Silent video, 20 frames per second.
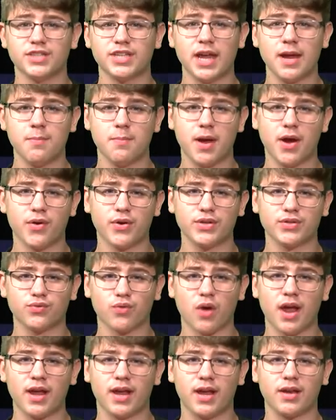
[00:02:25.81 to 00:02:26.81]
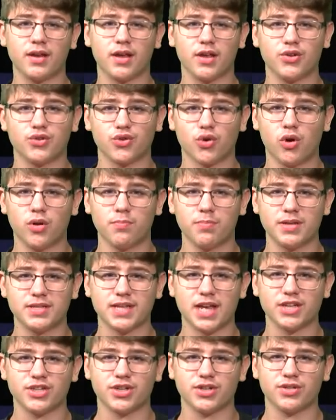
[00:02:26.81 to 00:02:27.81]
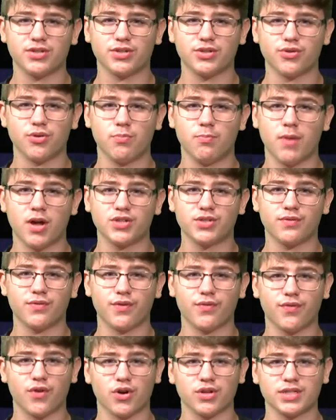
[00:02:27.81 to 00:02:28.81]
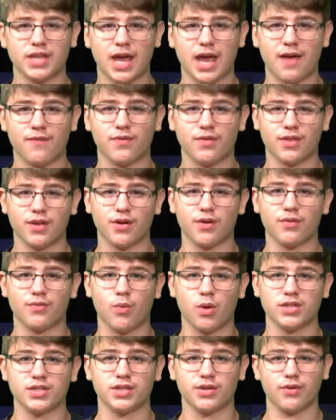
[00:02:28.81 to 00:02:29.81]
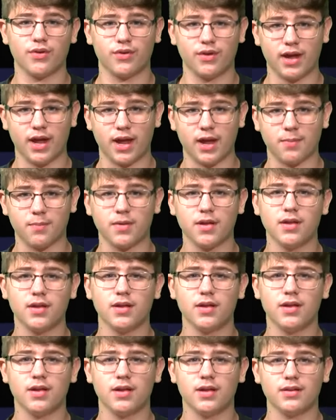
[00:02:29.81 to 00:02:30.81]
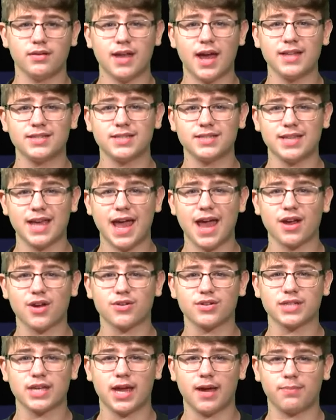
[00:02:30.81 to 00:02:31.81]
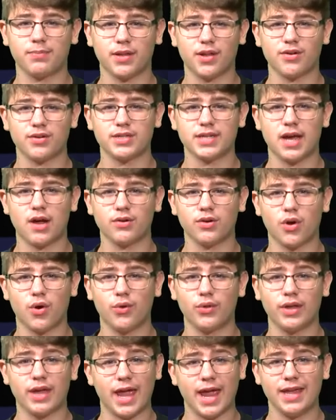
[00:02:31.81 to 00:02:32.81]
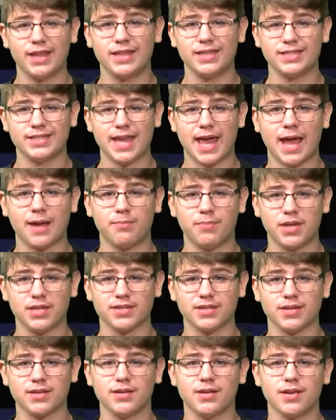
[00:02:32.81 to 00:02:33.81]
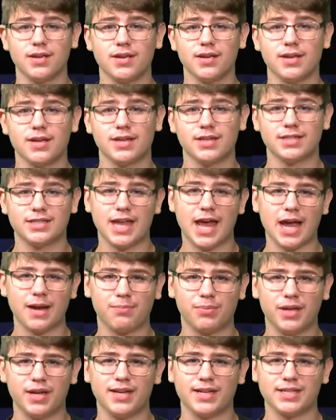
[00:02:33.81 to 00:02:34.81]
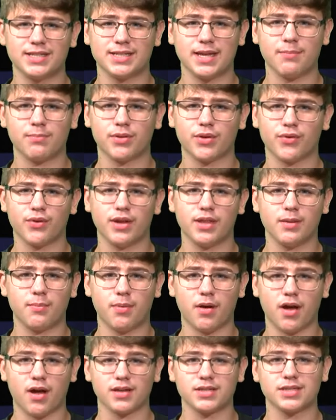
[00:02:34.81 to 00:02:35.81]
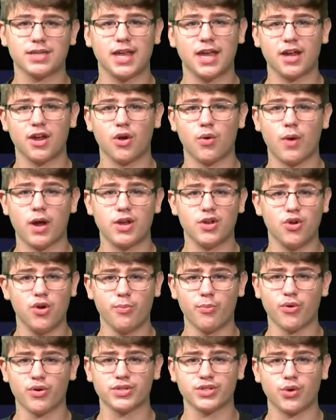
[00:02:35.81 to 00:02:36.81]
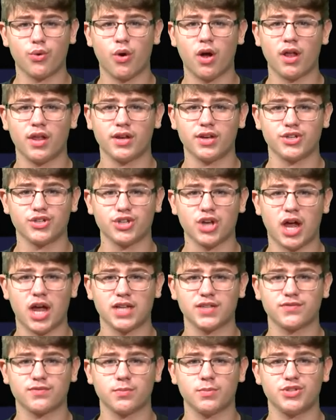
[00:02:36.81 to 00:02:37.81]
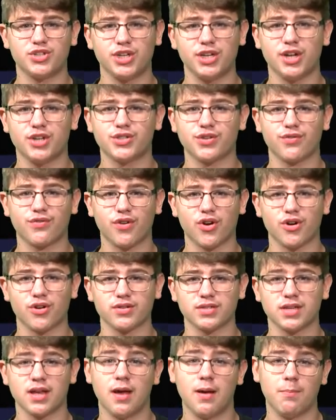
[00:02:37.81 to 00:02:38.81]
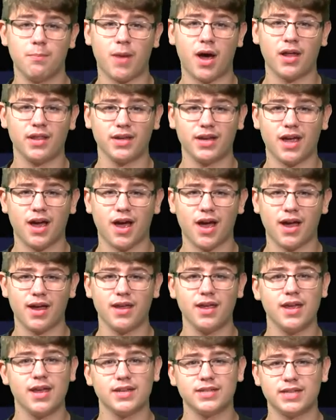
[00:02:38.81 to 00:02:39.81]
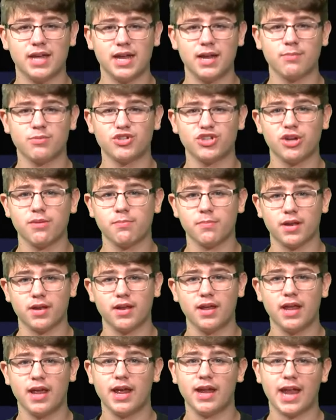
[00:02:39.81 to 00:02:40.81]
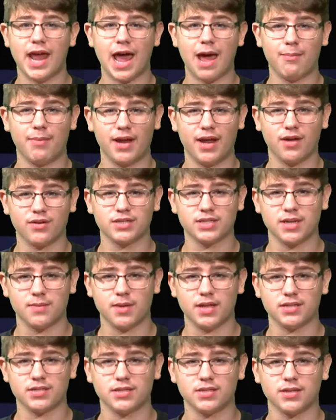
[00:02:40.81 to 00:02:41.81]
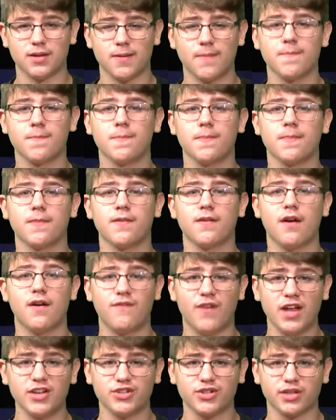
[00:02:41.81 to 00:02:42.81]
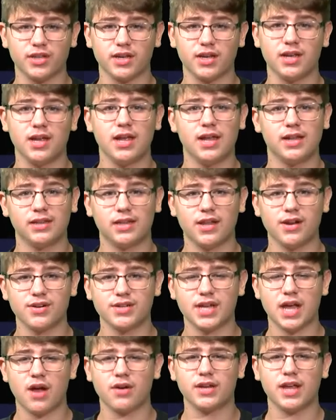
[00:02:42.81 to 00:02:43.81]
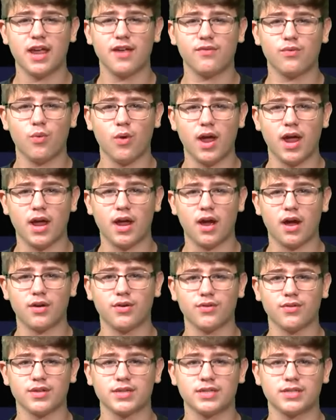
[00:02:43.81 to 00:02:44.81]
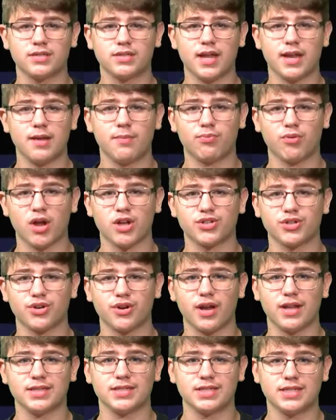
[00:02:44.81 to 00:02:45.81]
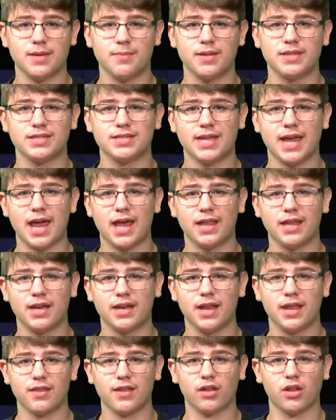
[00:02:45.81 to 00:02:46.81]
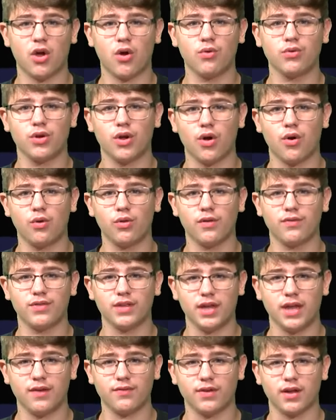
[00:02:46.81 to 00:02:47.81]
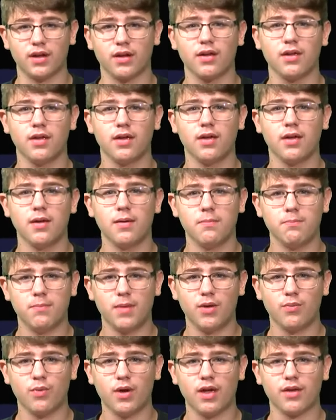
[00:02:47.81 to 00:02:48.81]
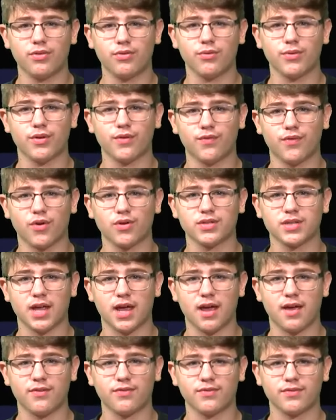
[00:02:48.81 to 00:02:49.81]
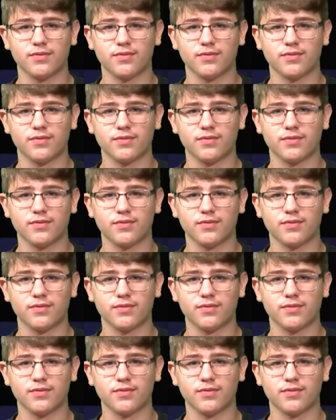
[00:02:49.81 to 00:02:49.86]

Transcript: St. Mary's Ryken controlled possessions through much of the first half of their 1-0 game. Knights attackers kept Leonardtown goalie Haley Stack busy. Stack played exemplary in the box, kicking away numerous quality shots from Gina Jaffers, Molly Guy, Tatum Shipman, and Abigail Simmons. Eventually, Leonardtown gave way under the steady pressure and Simmons tallied the lone goal of the evening, midway through their first half.